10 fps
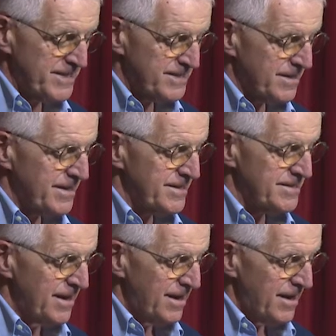studies
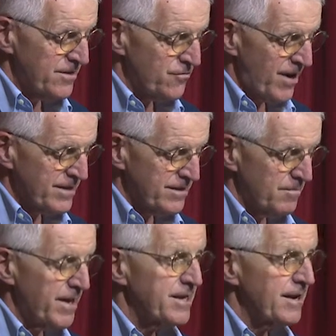and directed the
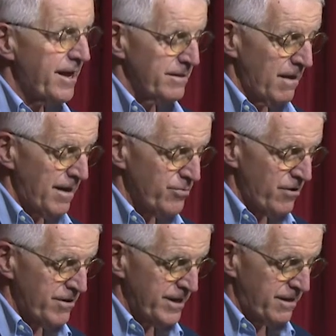Mennonite
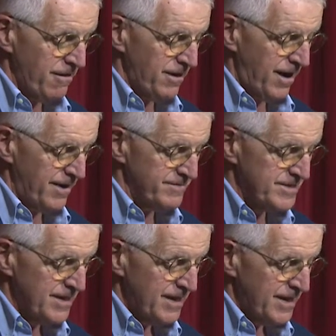Library and Archives.
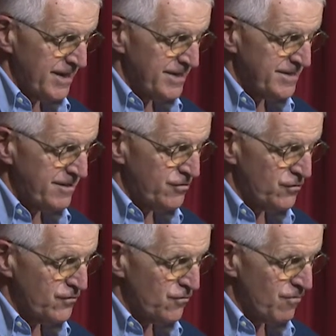He
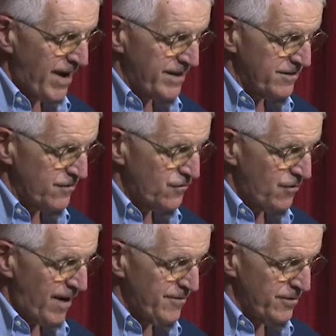continues to write,
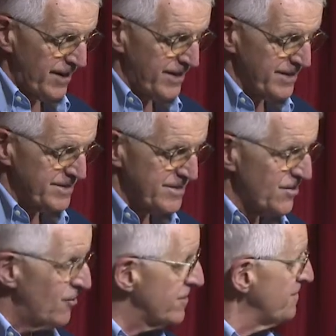travel, and
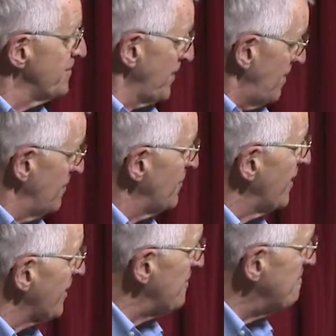consult.
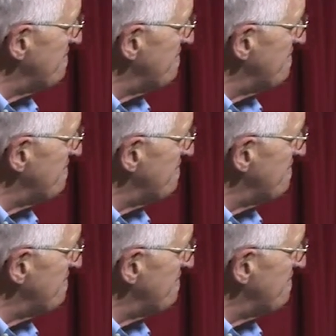Welcome.